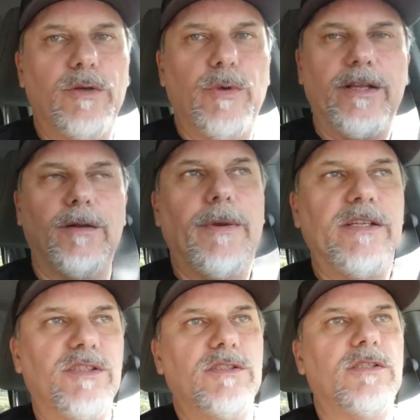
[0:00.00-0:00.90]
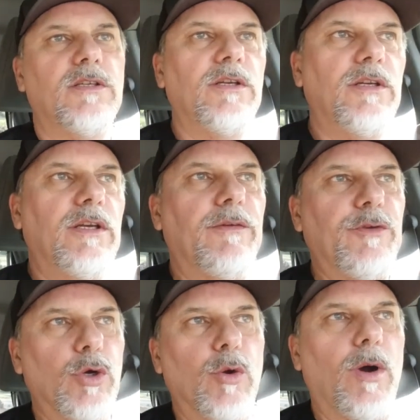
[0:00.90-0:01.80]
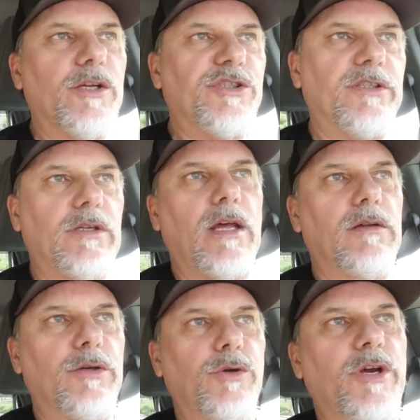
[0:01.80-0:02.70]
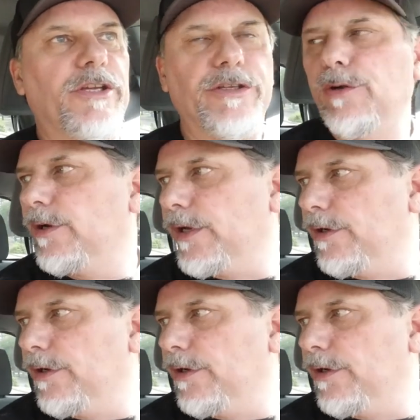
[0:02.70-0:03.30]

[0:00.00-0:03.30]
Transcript: on a regular basis, if you were watching, I don't know, a year